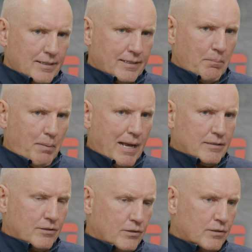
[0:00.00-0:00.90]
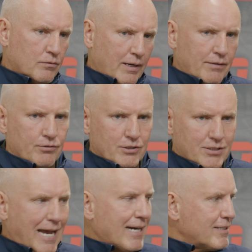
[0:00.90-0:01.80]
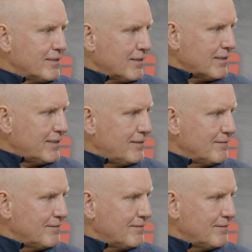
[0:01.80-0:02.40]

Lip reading: get back to their rightful status in the league.